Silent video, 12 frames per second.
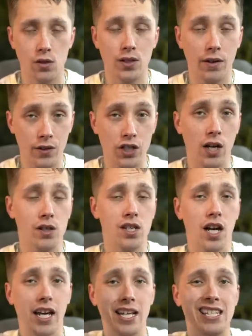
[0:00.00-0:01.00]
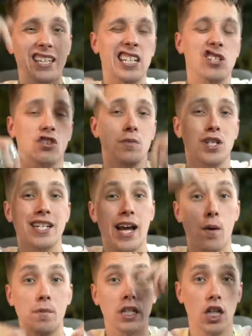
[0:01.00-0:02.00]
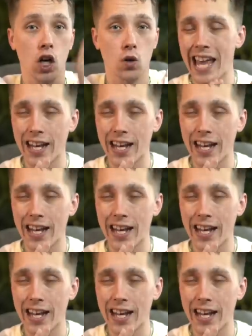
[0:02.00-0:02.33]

So definitely check out StockX in the description down below.